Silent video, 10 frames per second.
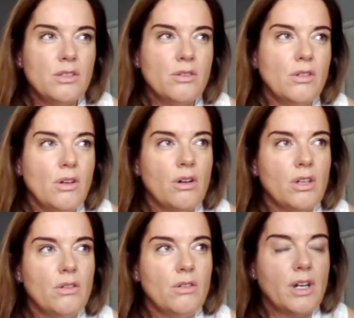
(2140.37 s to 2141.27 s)
hot
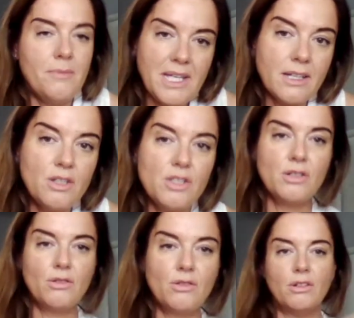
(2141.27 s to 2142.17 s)
yoga. Me and Claire used to
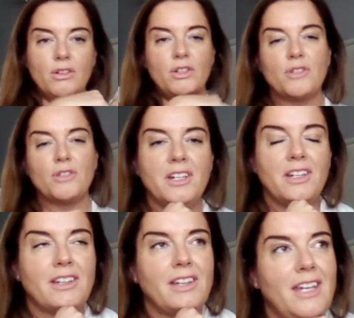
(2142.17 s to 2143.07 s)
go to hot yoga.
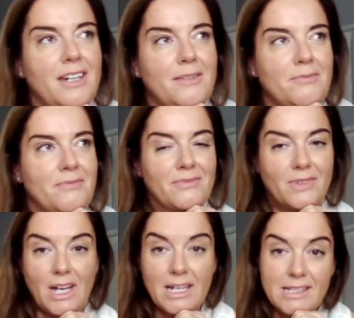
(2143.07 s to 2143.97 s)
I
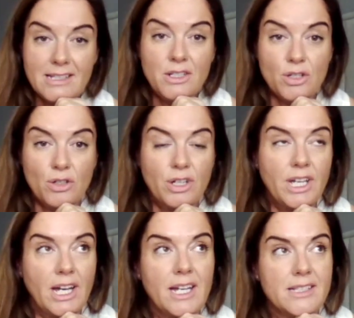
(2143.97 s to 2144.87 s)
did enjoy it.
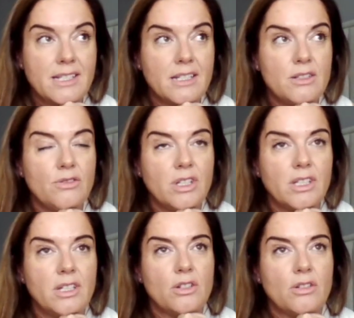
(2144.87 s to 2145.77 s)
I did really
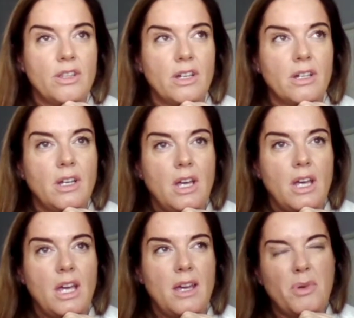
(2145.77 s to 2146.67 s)
enjoy that.
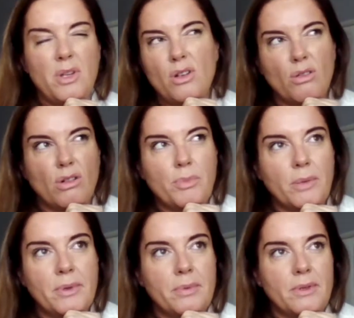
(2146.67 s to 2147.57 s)
But no,
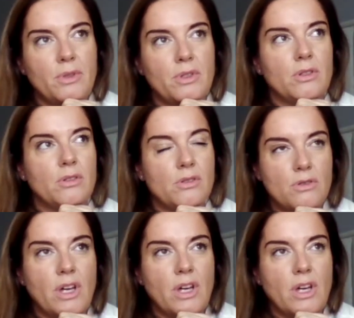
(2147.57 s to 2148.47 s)
probably wouldn't do that.